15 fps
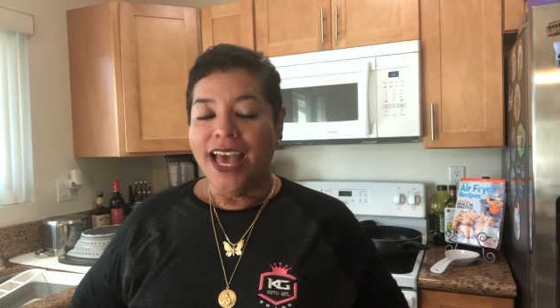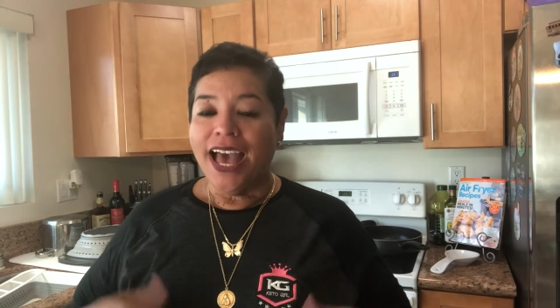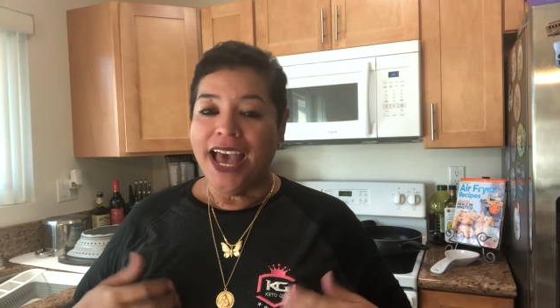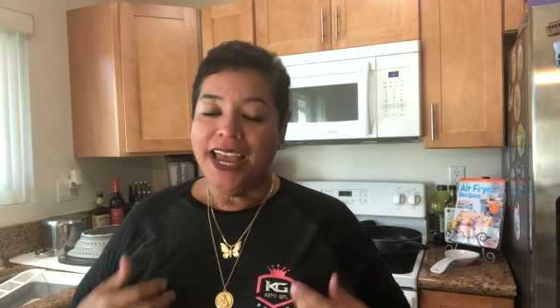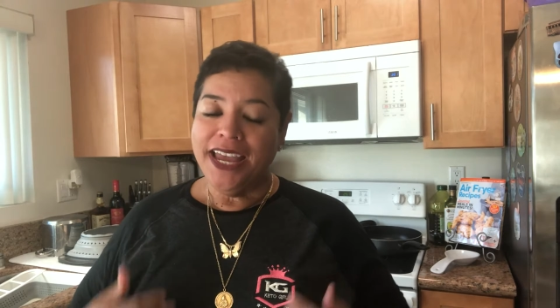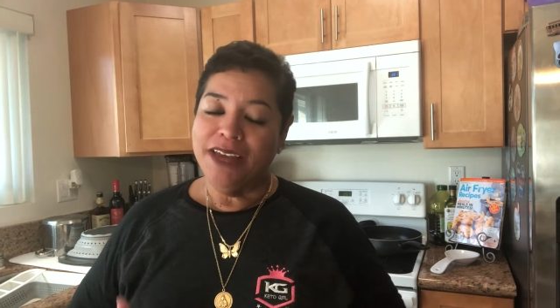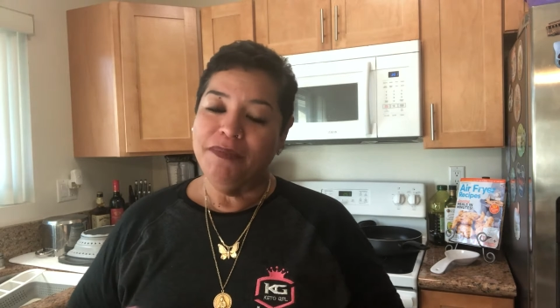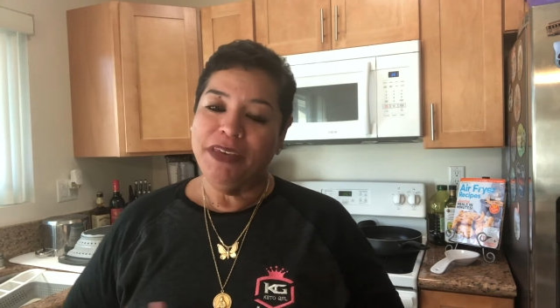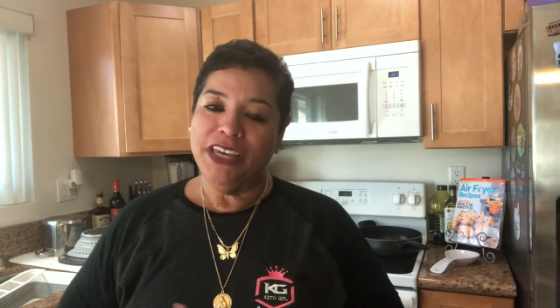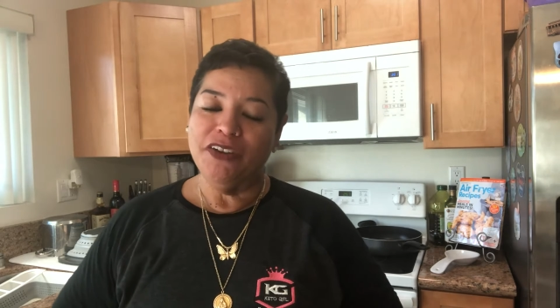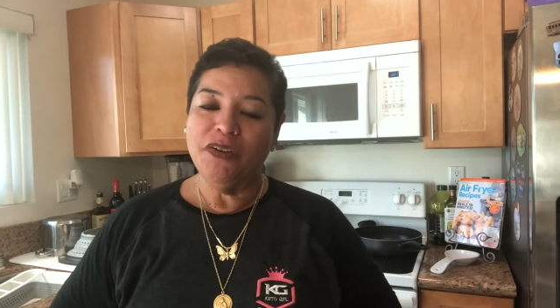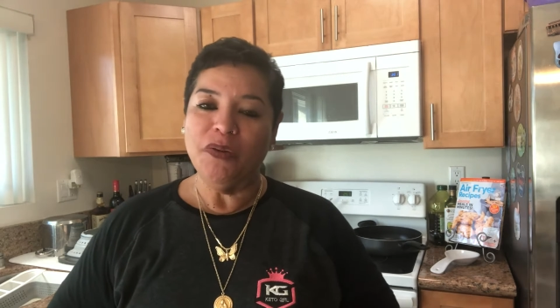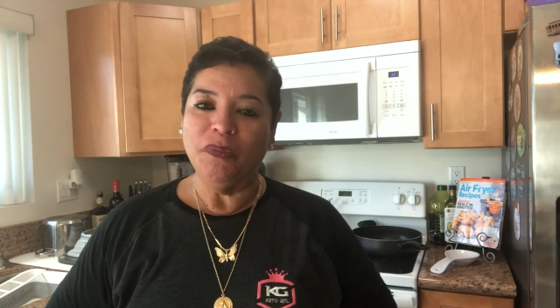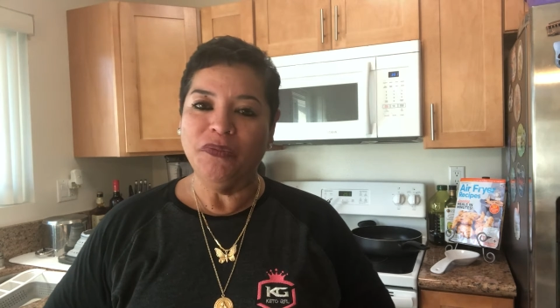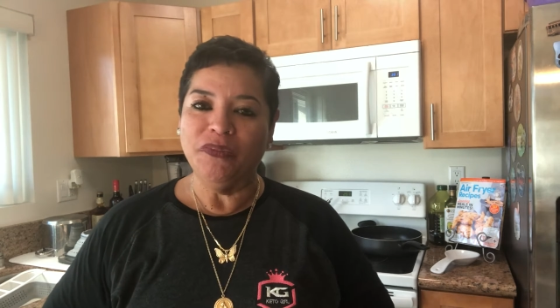I am here
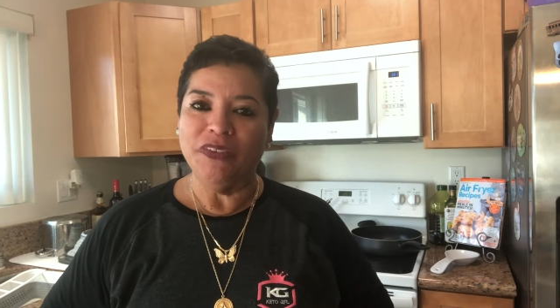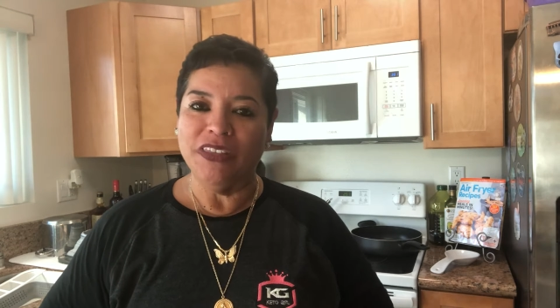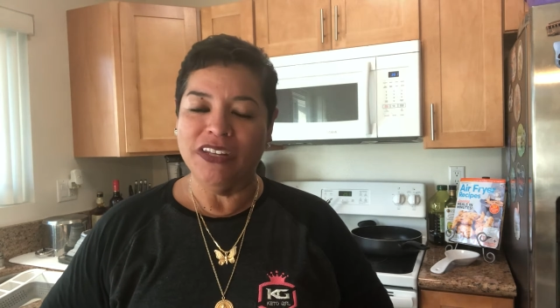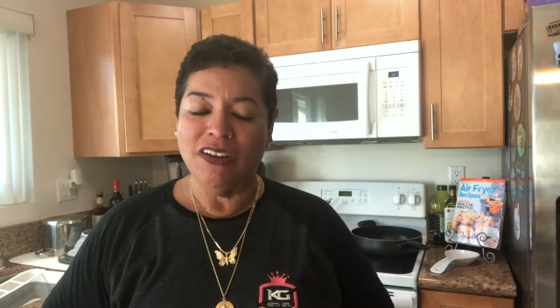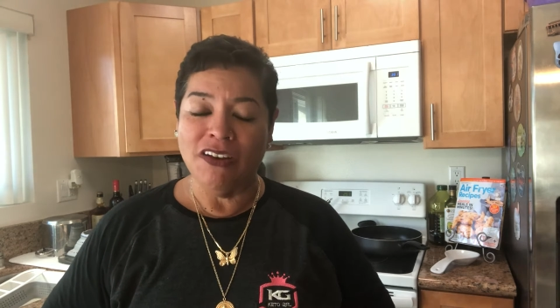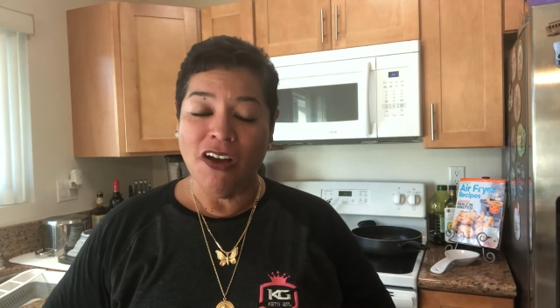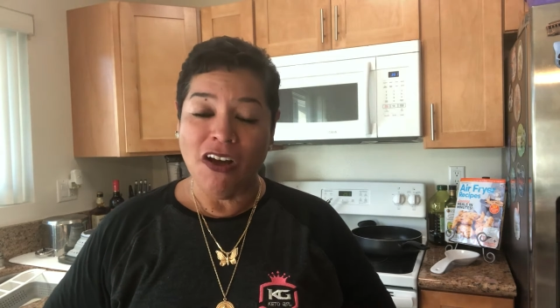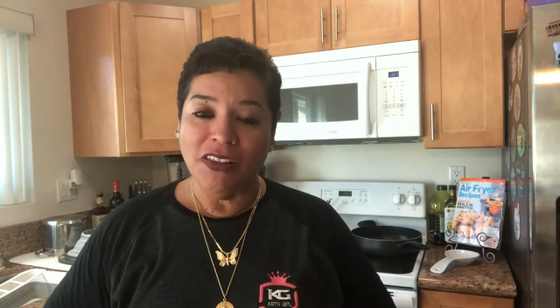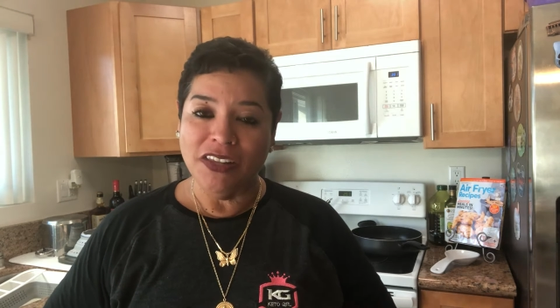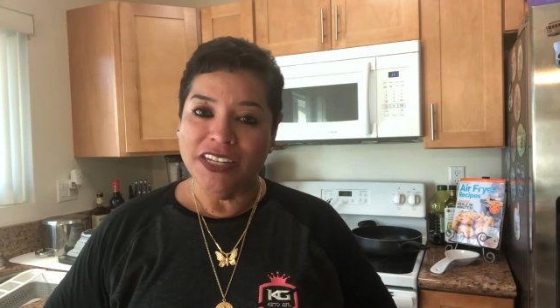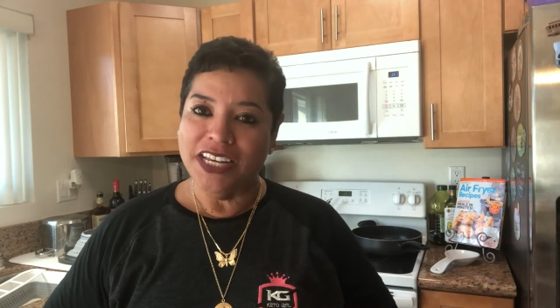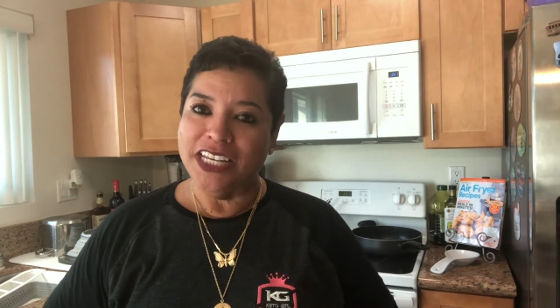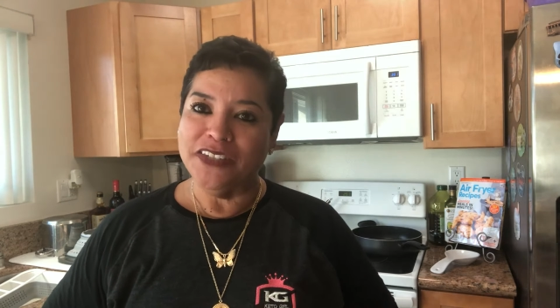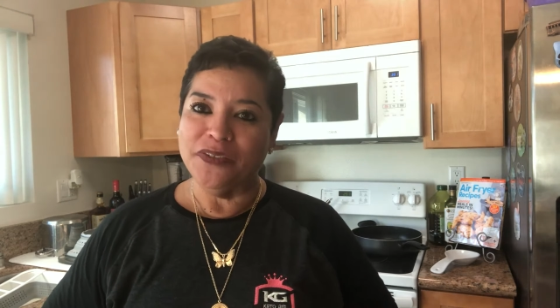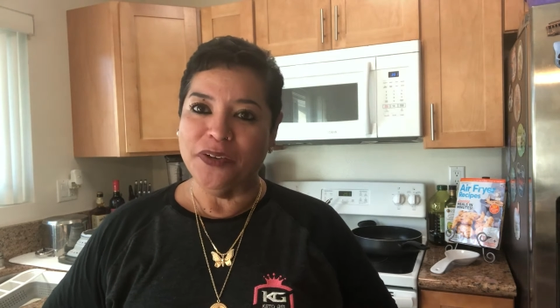home for the
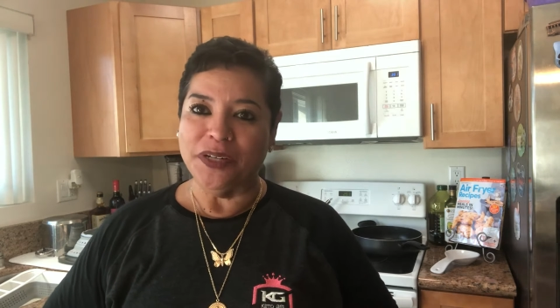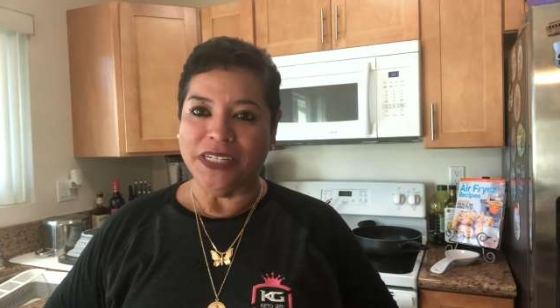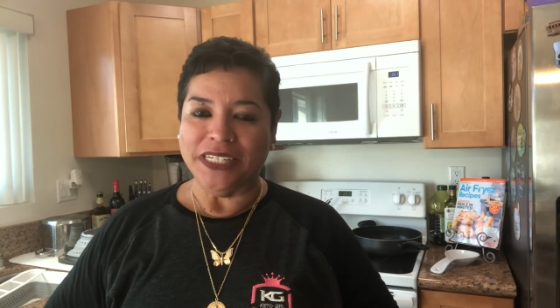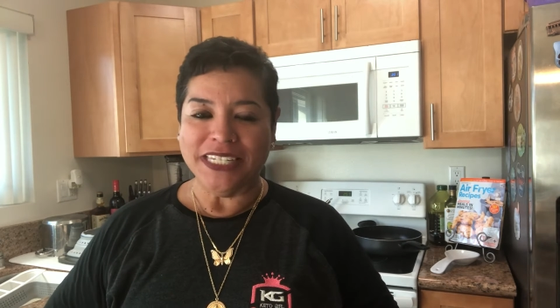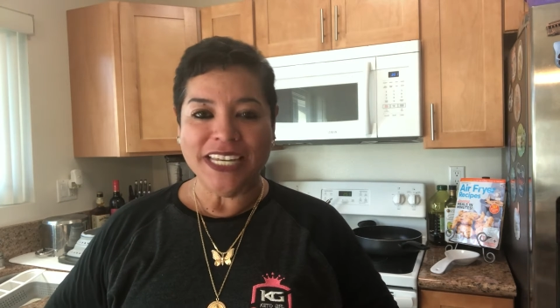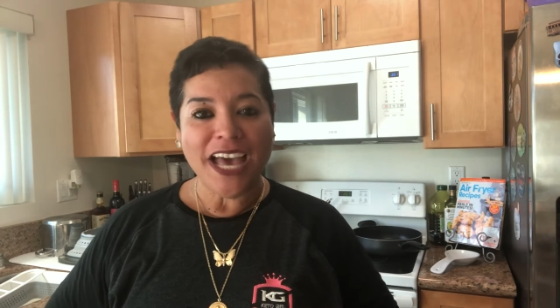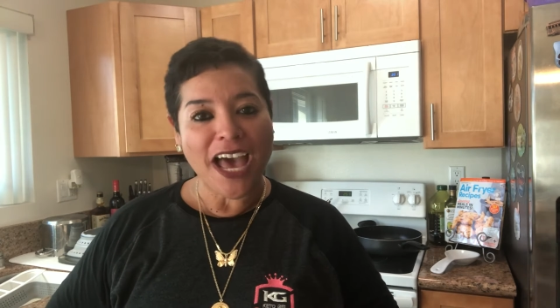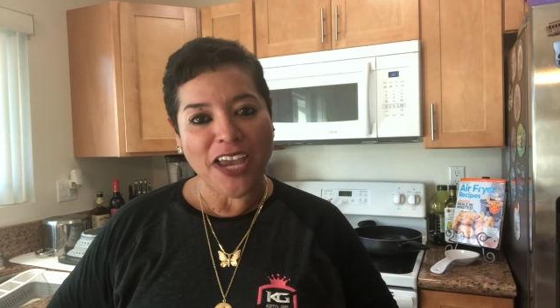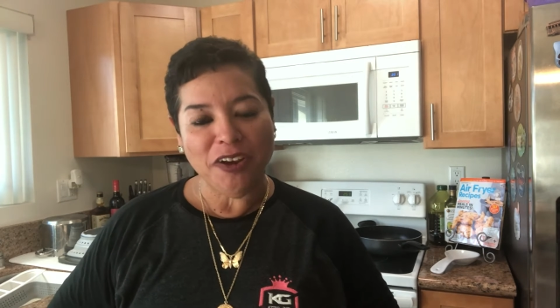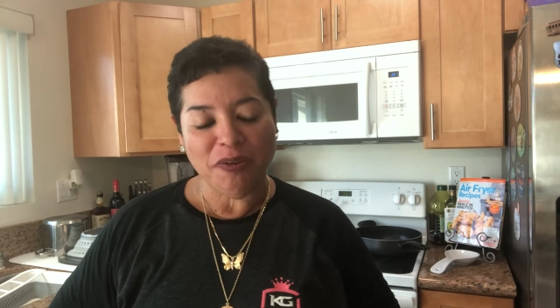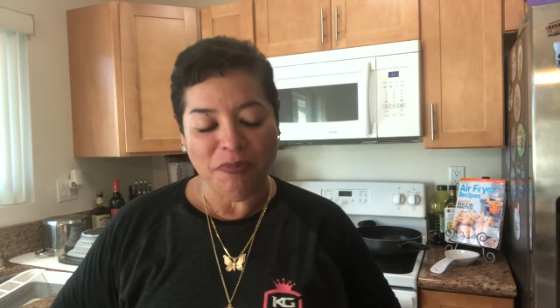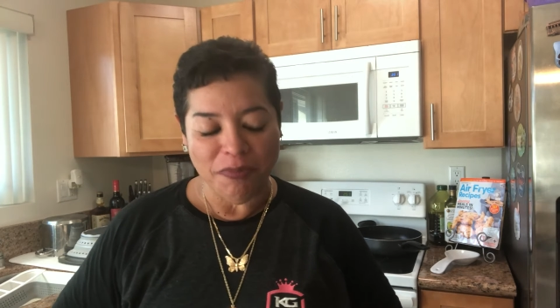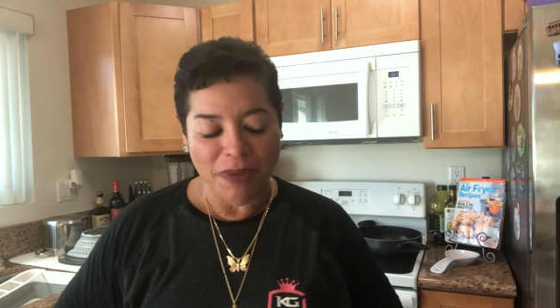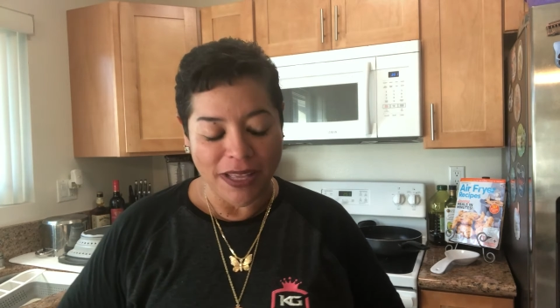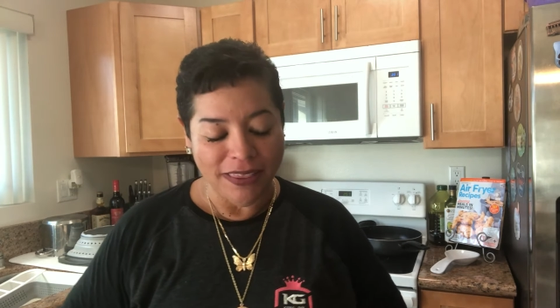holidays for an entire
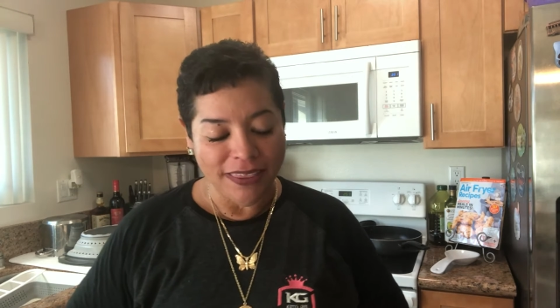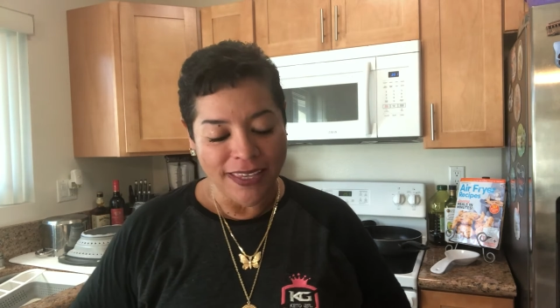month.